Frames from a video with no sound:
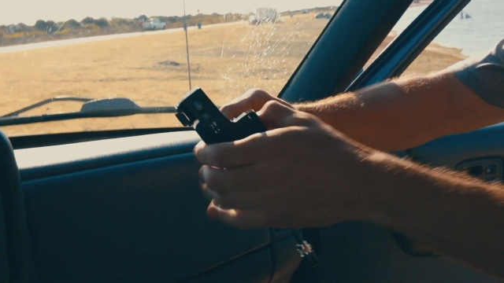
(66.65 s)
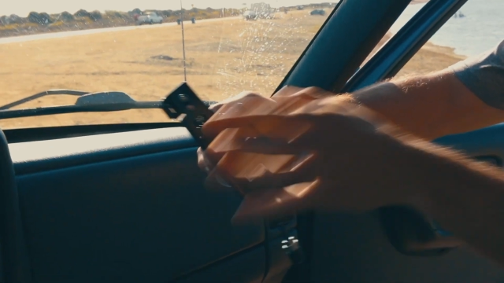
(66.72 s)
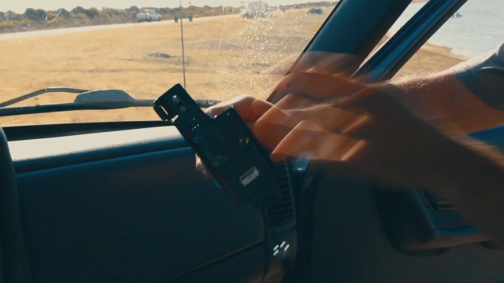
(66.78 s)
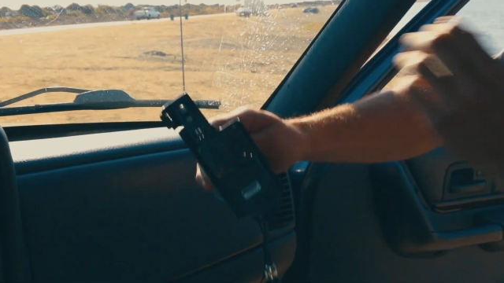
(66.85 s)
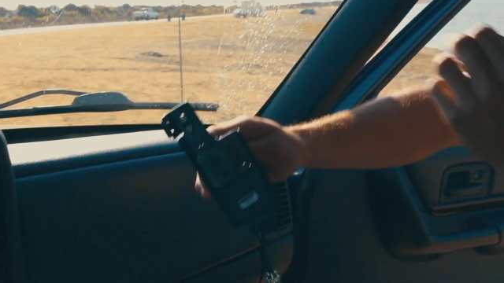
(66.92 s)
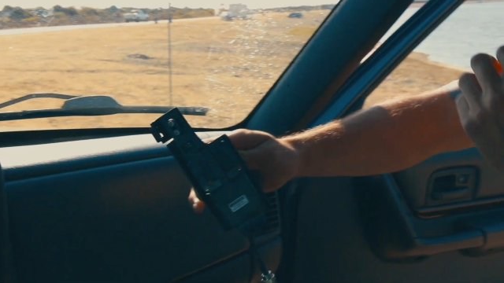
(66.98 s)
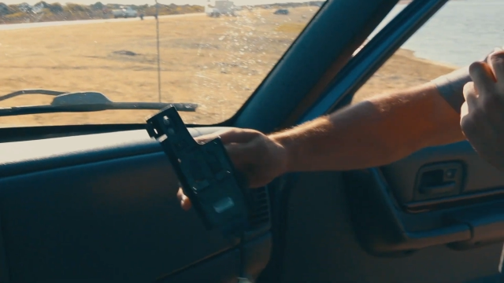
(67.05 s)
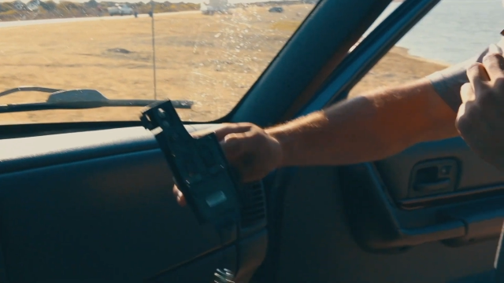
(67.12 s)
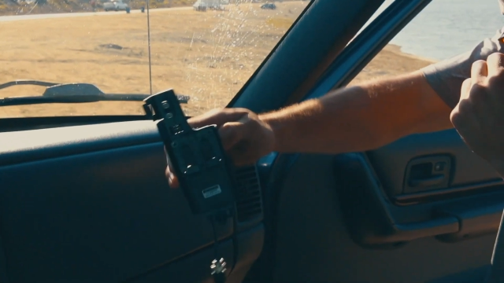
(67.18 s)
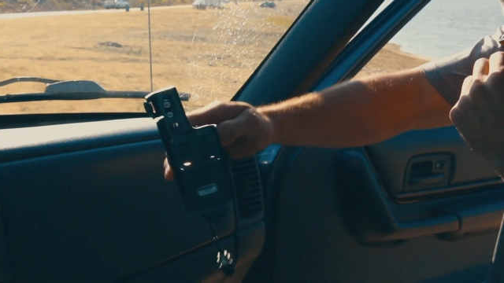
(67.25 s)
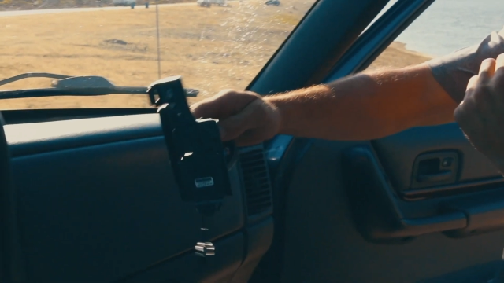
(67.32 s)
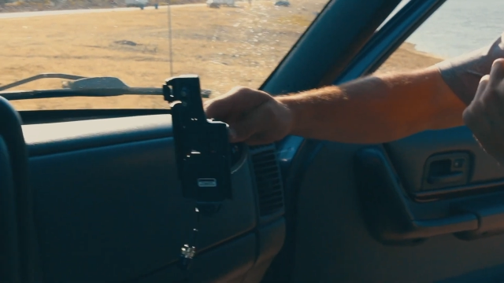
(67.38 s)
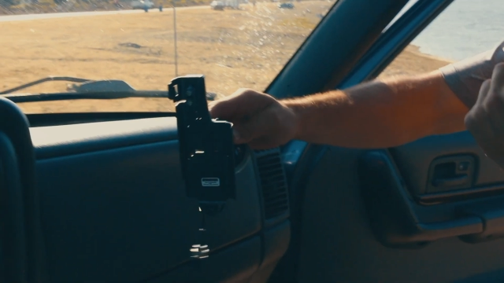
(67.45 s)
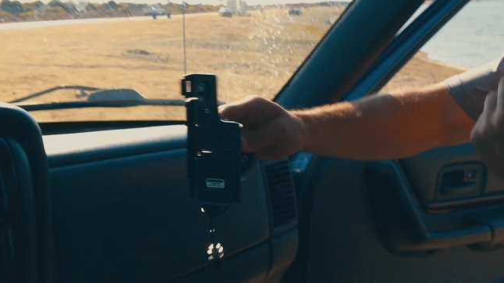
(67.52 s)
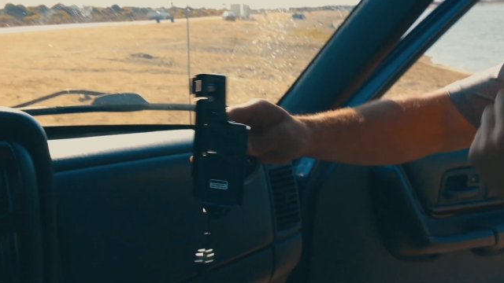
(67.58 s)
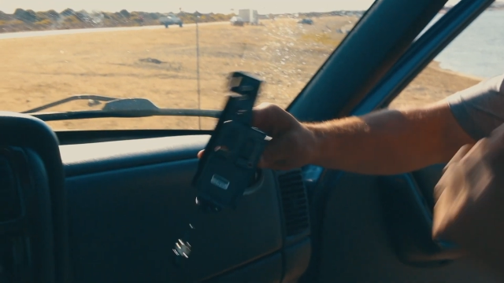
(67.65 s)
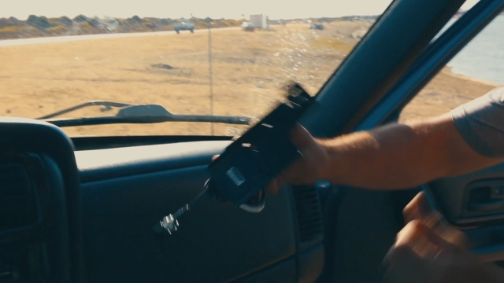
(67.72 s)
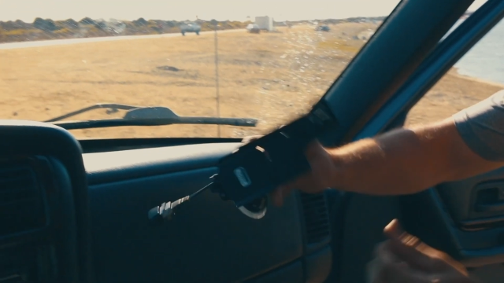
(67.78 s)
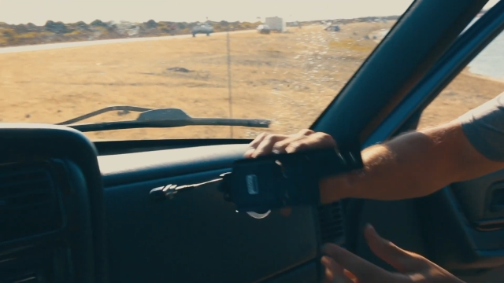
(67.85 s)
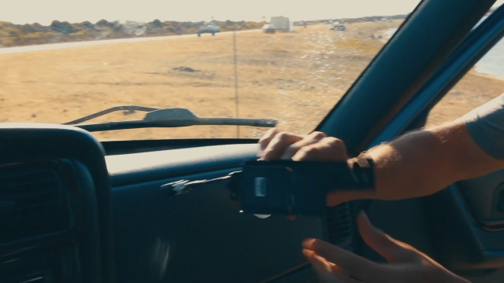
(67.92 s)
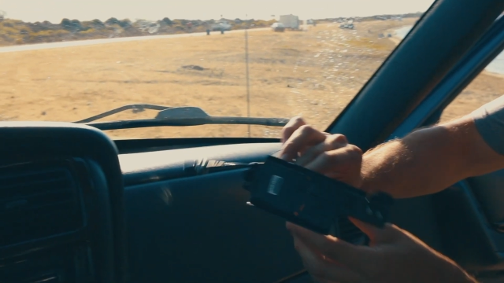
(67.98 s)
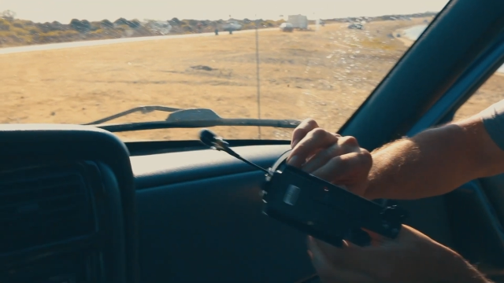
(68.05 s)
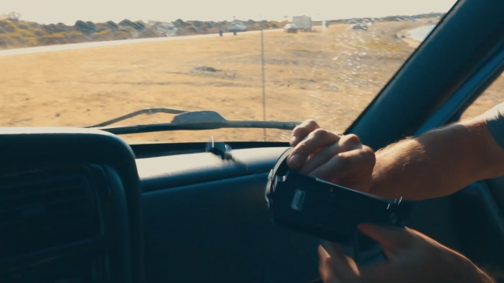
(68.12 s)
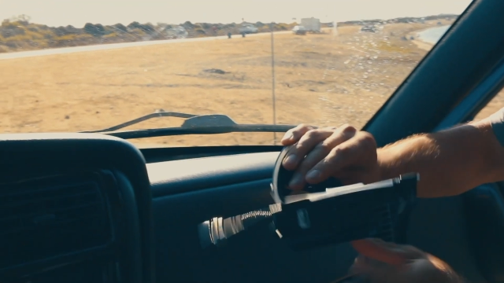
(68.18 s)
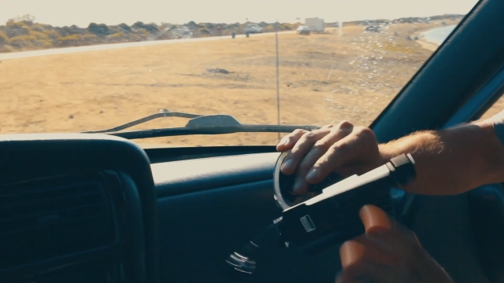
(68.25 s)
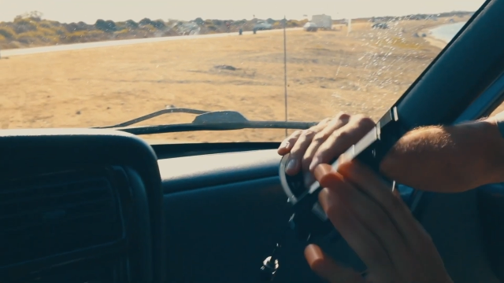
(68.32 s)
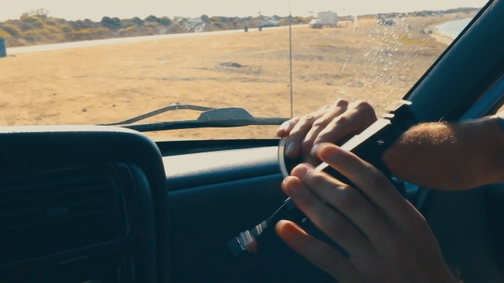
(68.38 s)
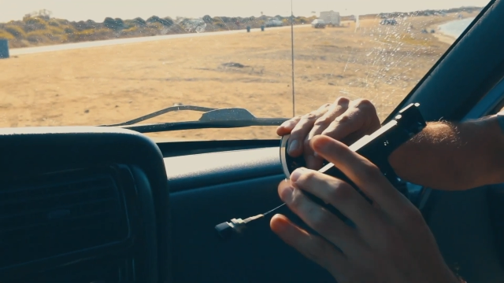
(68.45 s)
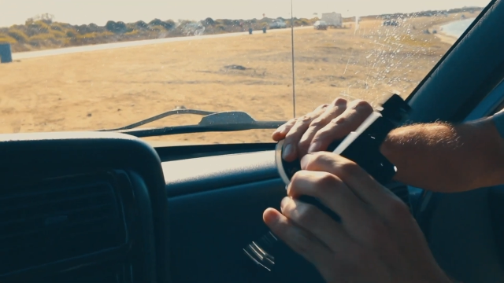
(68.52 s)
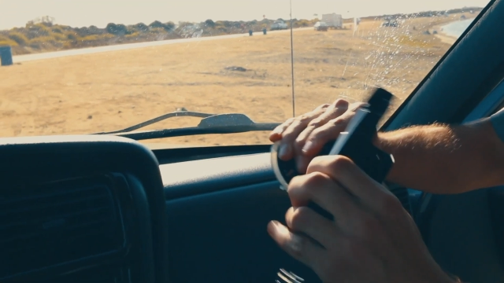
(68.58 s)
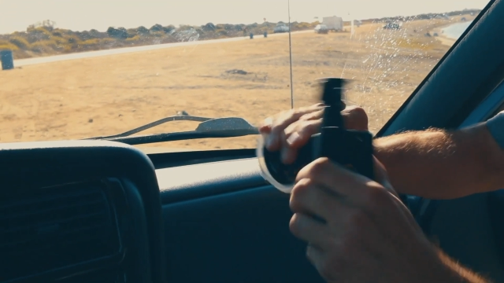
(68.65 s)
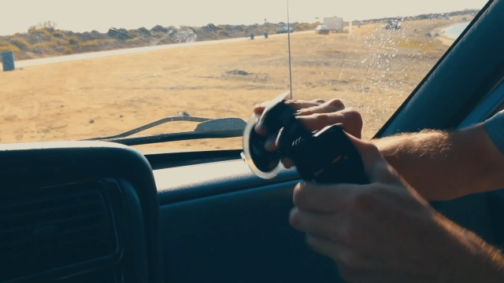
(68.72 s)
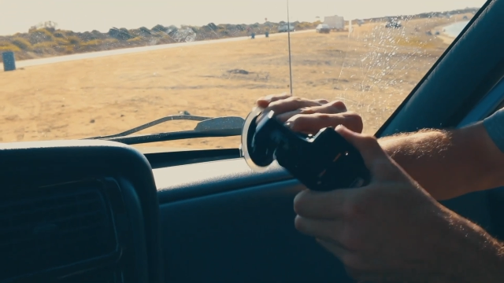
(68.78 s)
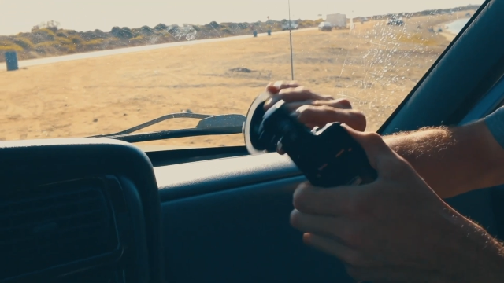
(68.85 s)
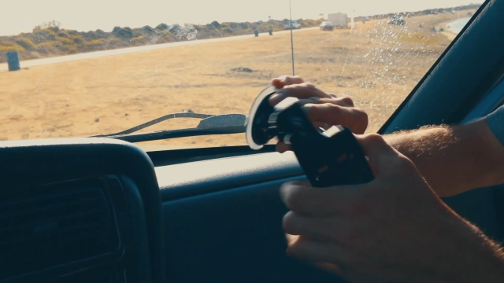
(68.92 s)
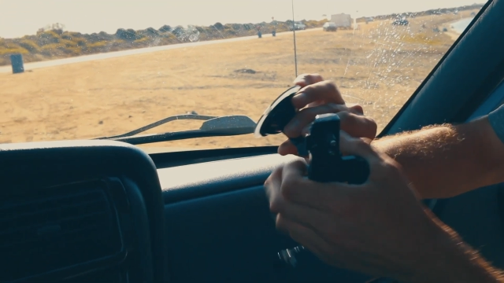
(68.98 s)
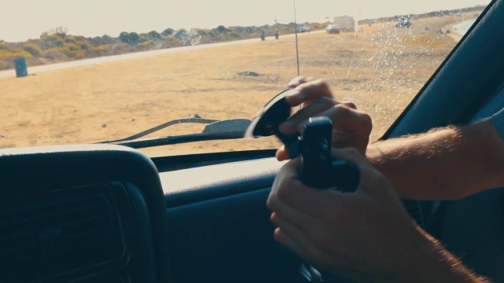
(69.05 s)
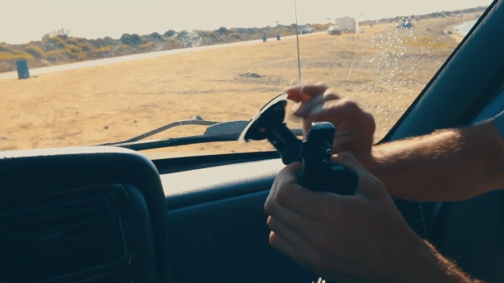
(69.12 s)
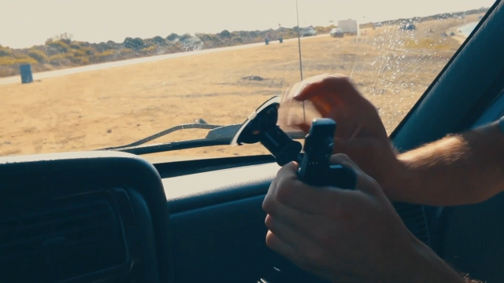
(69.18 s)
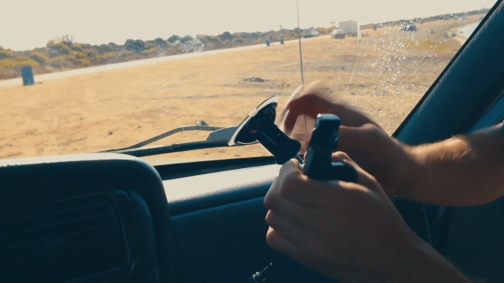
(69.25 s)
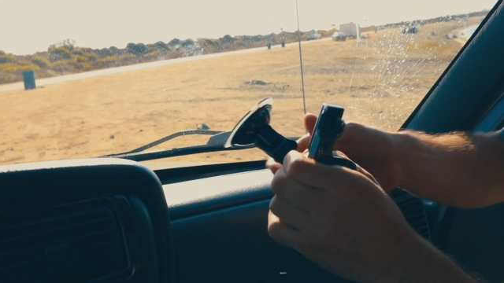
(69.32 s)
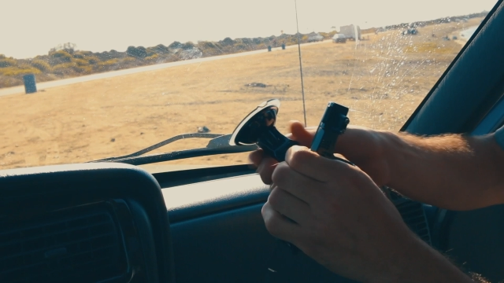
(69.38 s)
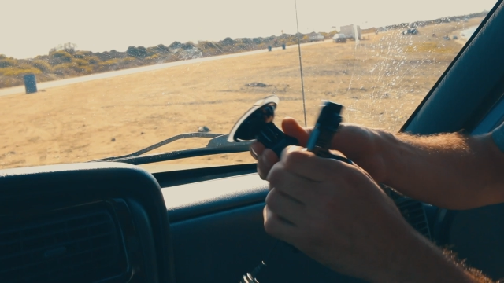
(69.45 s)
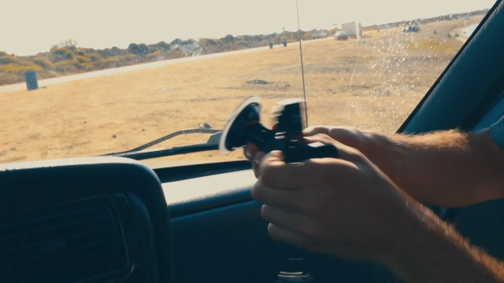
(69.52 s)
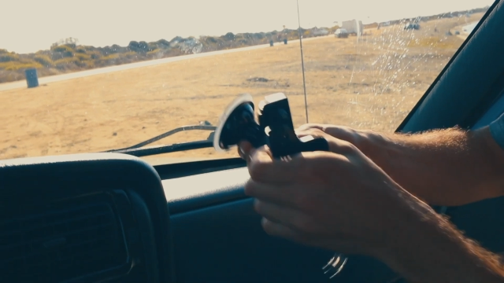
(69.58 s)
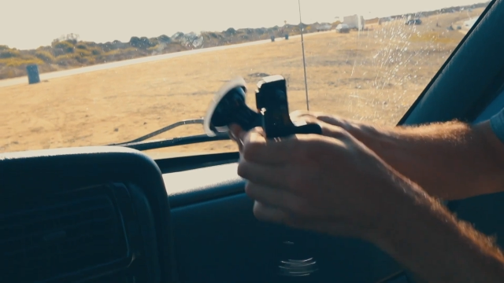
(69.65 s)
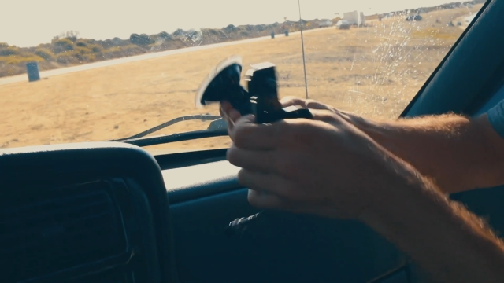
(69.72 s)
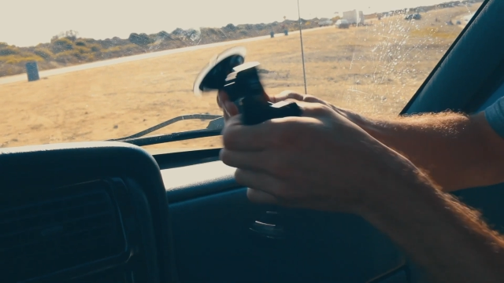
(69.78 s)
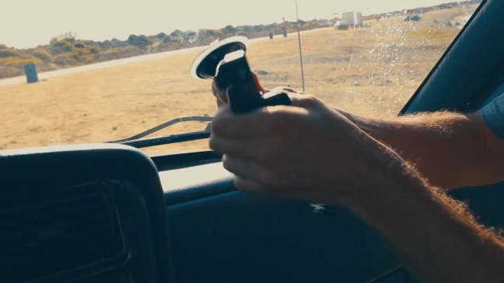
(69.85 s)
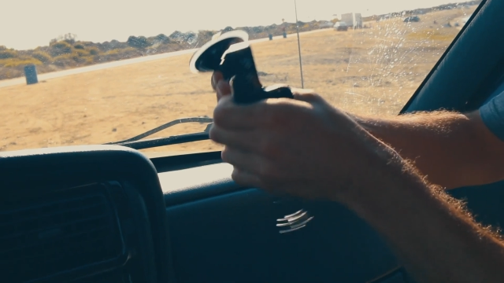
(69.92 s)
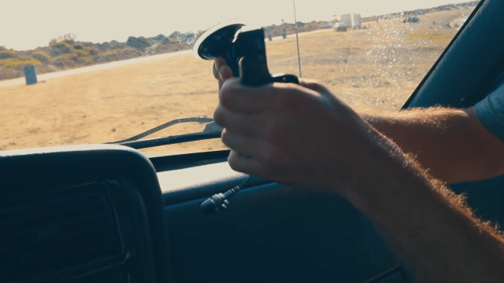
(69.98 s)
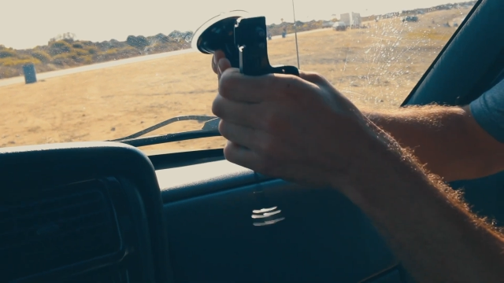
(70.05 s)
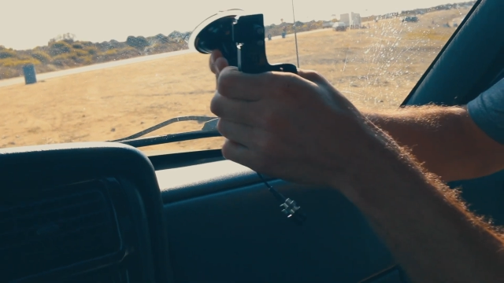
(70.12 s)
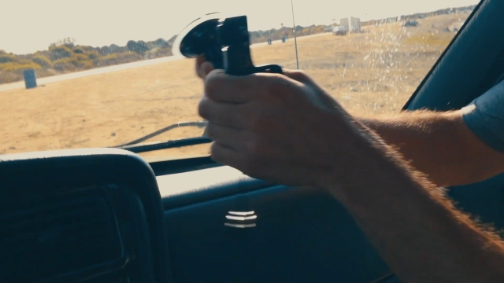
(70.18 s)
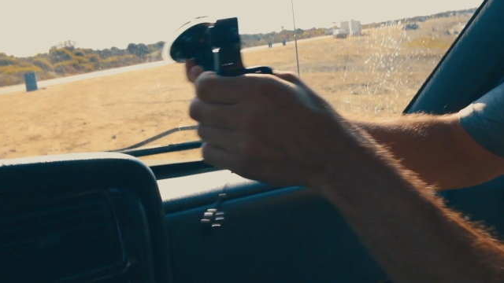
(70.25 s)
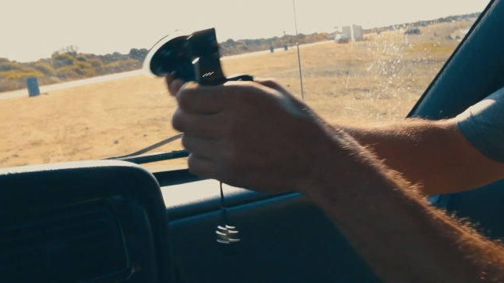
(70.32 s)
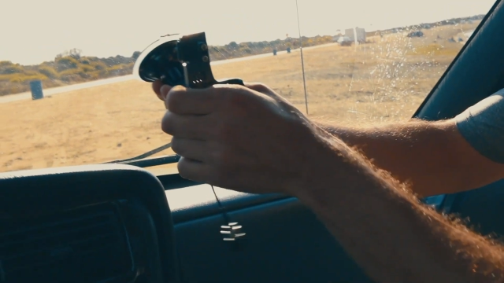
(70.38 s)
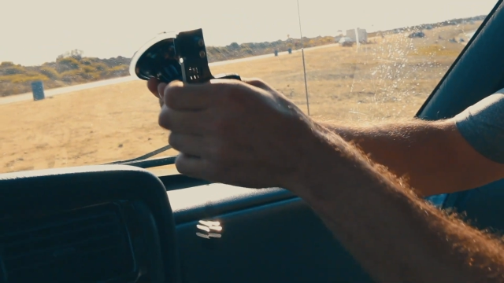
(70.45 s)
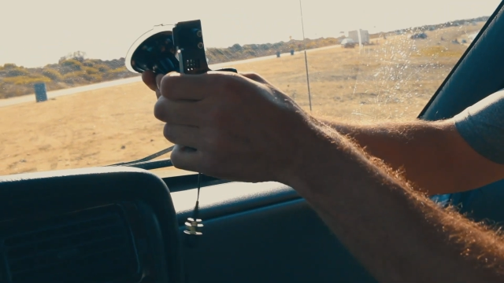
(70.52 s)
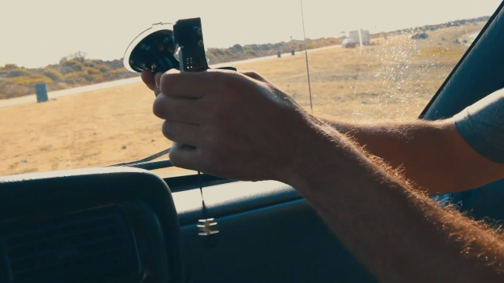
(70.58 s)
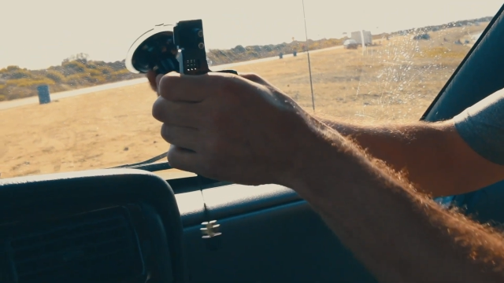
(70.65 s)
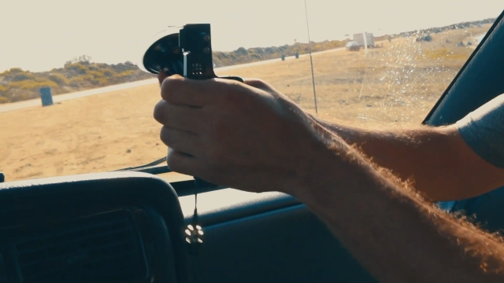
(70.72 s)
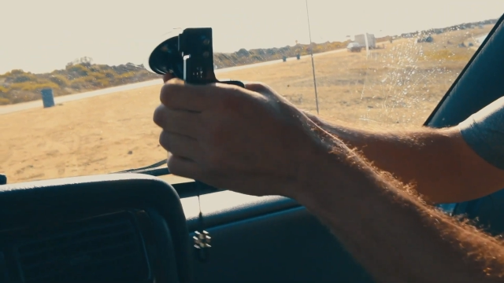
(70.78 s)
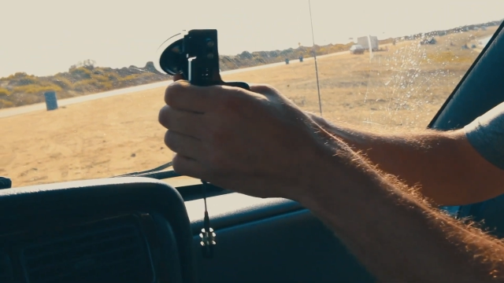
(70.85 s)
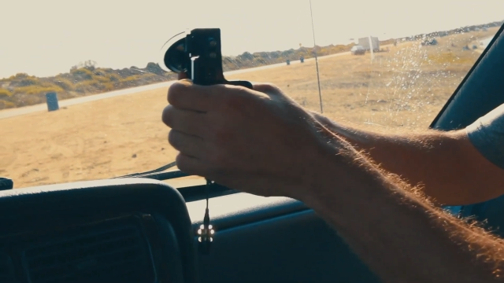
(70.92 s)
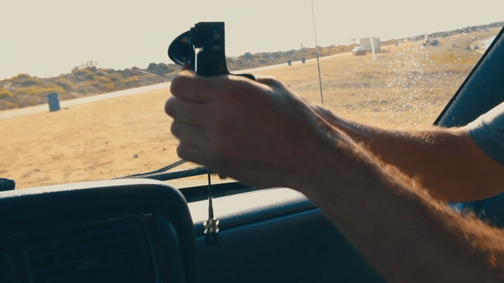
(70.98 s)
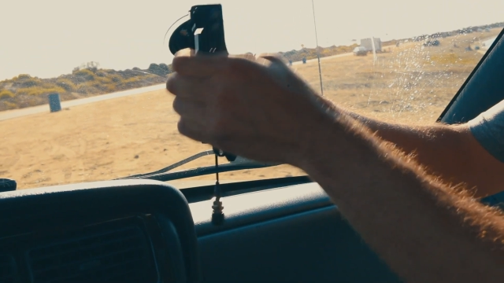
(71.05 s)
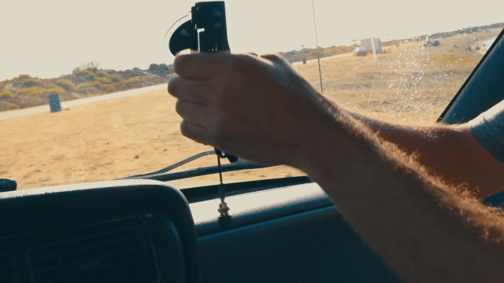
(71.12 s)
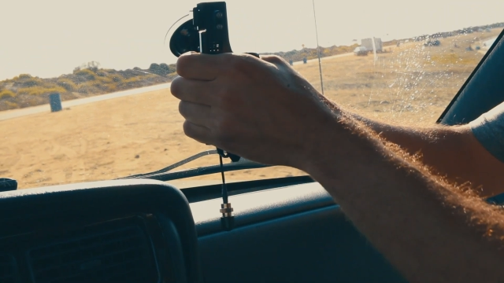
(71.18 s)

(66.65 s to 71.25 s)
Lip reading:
No face is visible, so there are no lips to read.